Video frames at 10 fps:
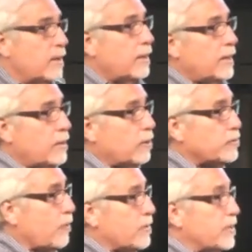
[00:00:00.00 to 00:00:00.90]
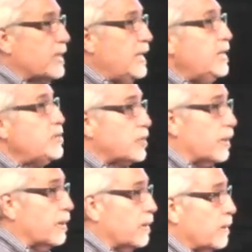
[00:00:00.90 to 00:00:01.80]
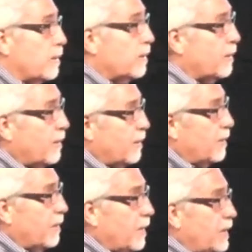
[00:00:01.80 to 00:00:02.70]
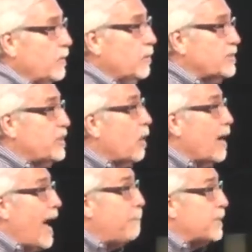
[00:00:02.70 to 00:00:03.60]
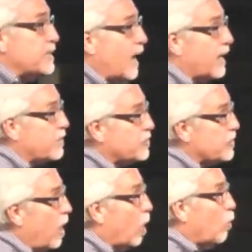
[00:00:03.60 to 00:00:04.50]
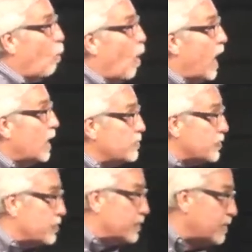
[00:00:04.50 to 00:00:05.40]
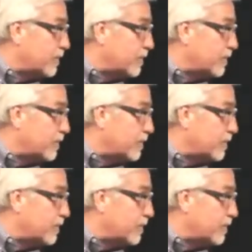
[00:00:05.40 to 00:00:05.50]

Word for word: and he goes over to the kitchen and he looks at our appetites, our wants,